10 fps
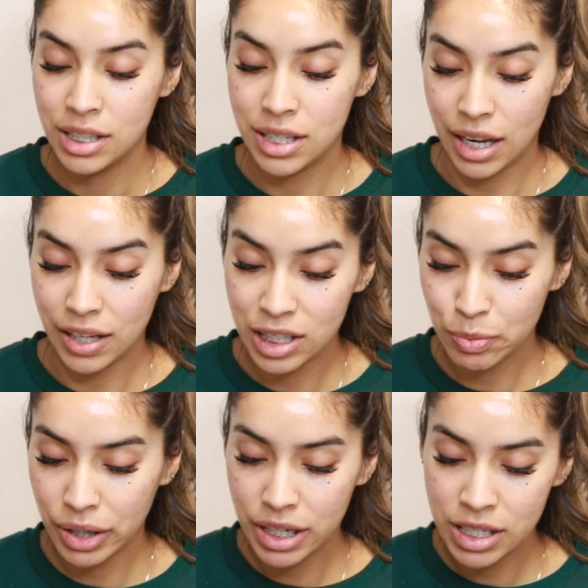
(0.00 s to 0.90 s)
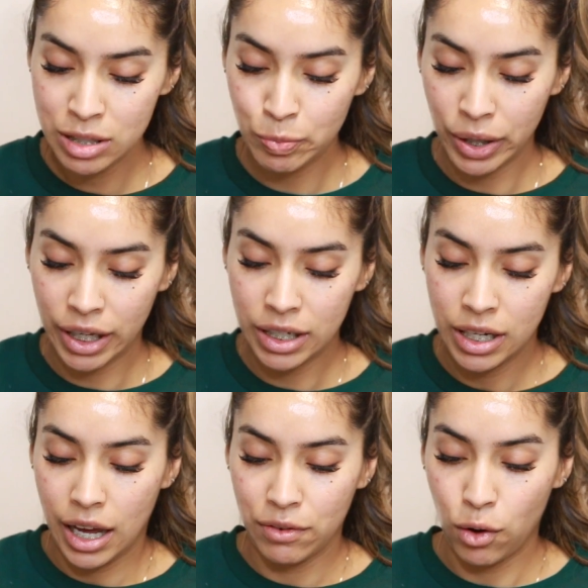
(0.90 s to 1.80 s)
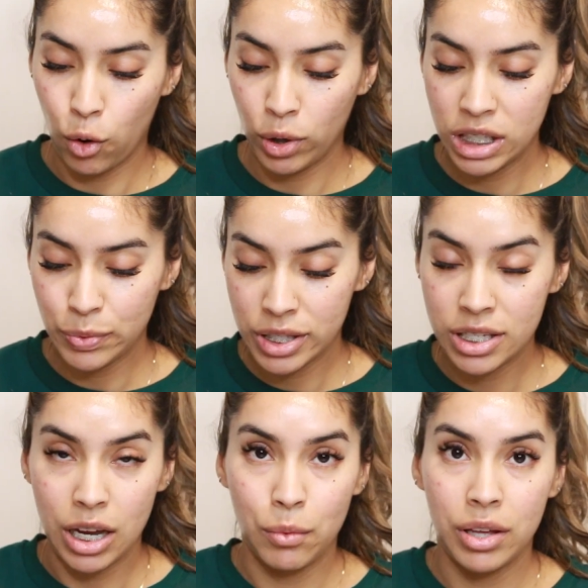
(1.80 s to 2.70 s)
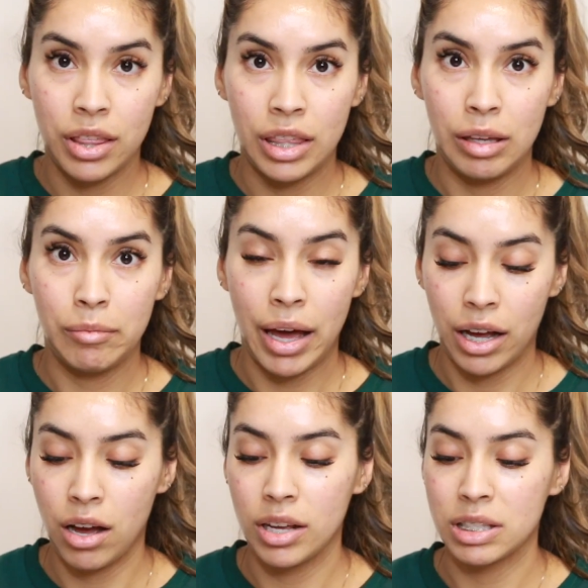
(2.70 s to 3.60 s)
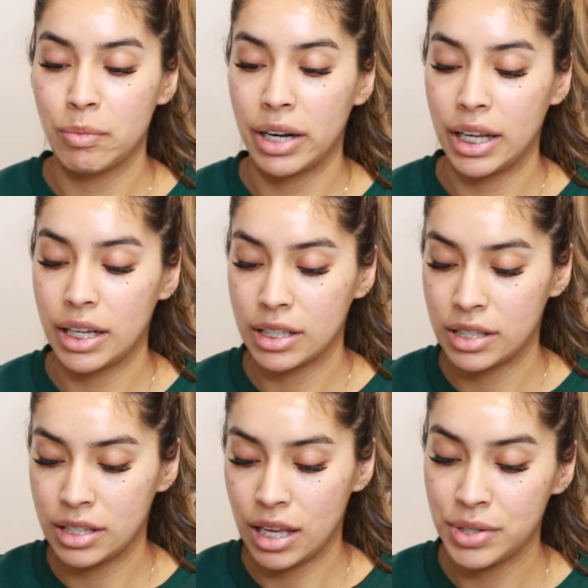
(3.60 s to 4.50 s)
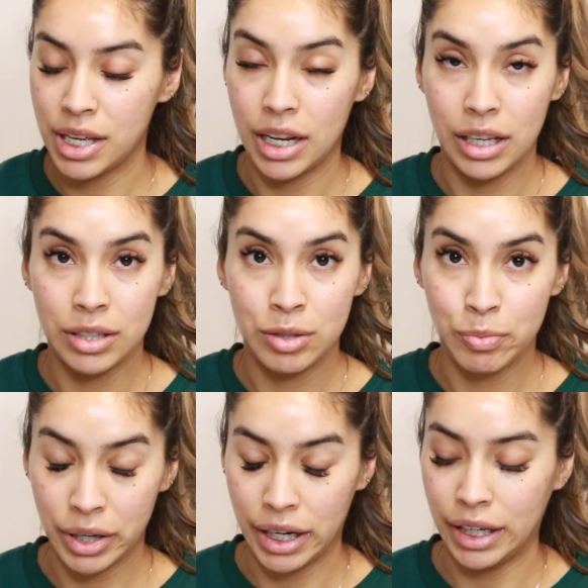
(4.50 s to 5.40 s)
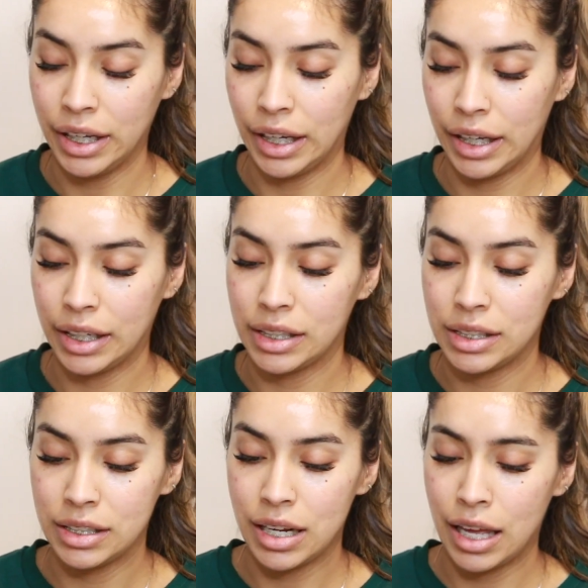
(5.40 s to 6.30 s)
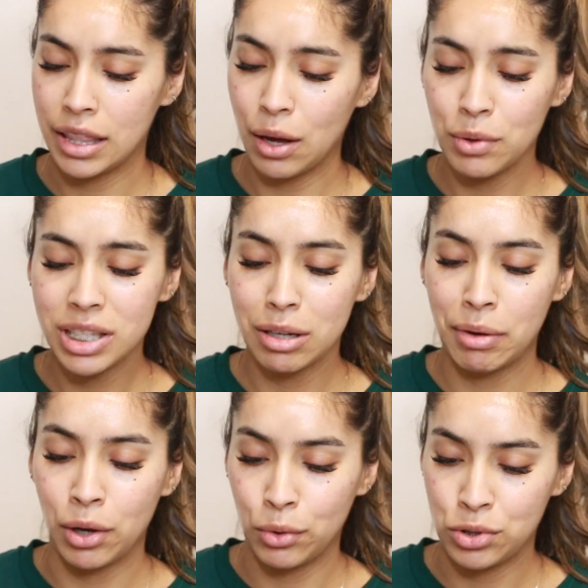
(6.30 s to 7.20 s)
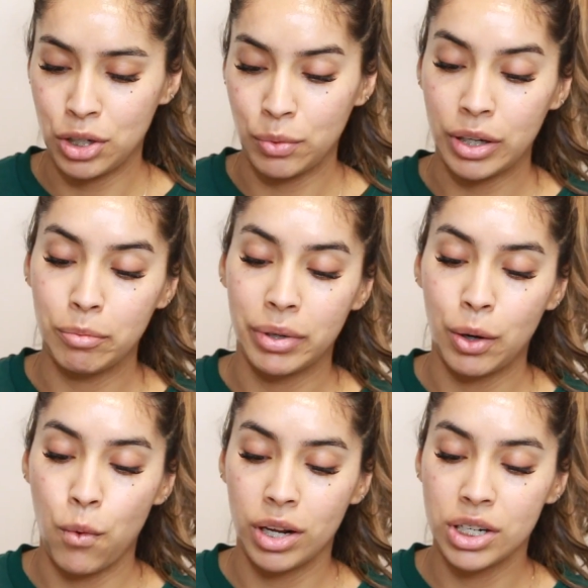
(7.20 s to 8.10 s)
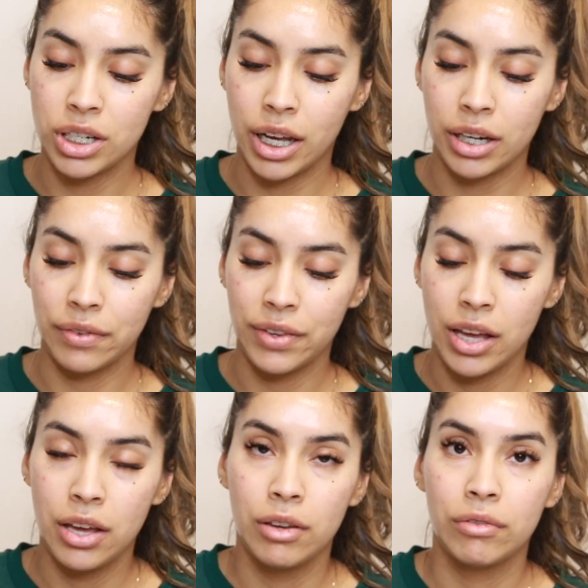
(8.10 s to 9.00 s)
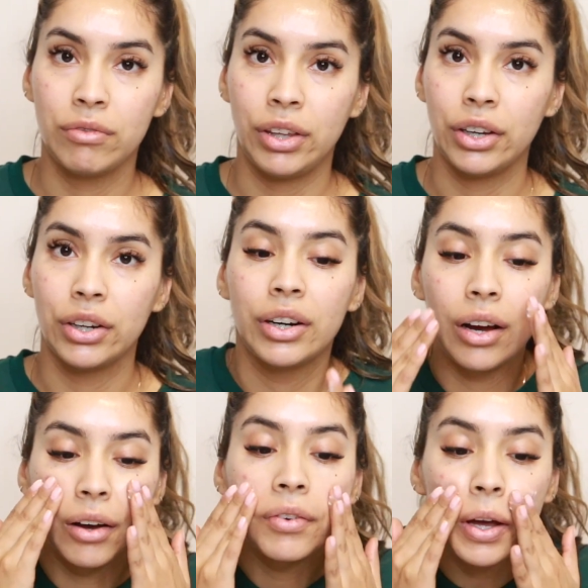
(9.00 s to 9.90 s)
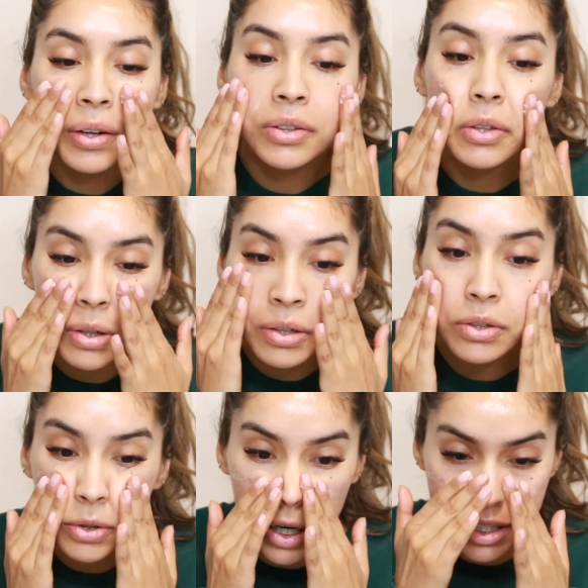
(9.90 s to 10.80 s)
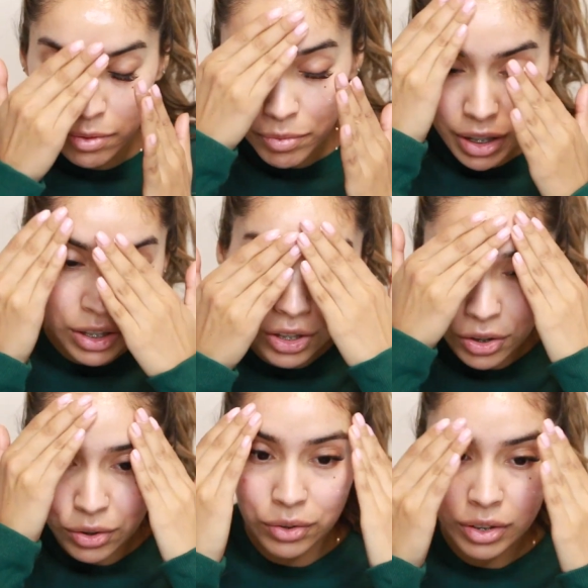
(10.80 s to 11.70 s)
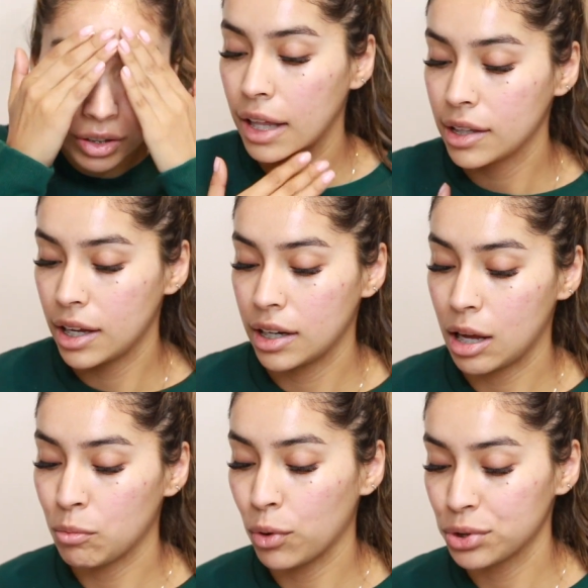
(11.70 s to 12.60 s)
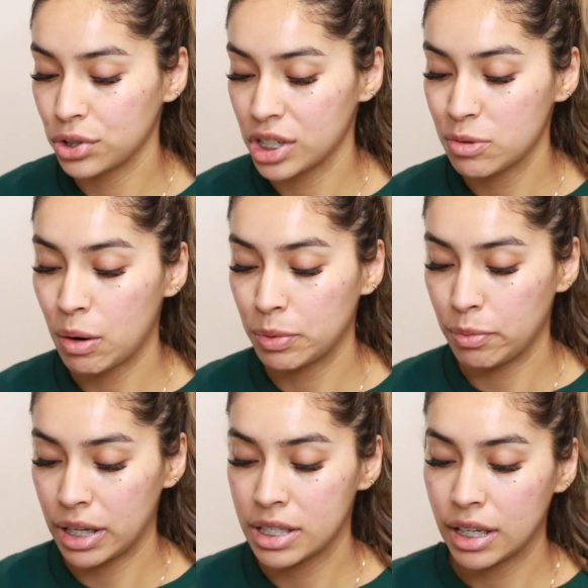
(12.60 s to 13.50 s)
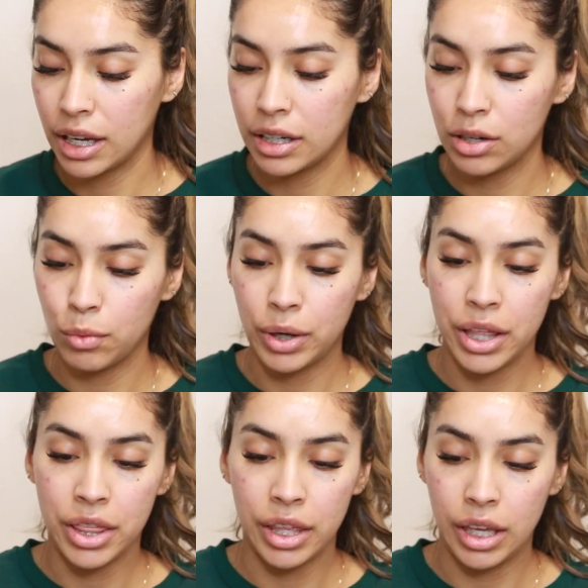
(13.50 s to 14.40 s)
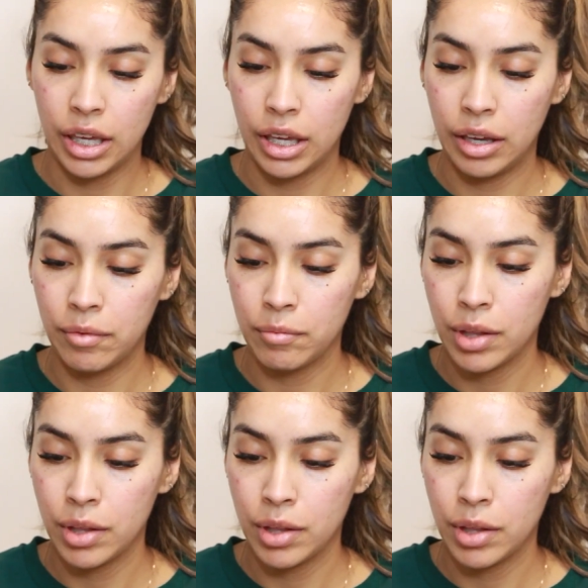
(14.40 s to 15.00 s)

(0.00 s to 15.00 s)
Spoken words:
setting sprays, but I've always was stuck with the MAC Cosmetics setting spray, and that one's like my OG one, but I wanted to kind of veer off and try something new. And then I'm also just prepping my skin with the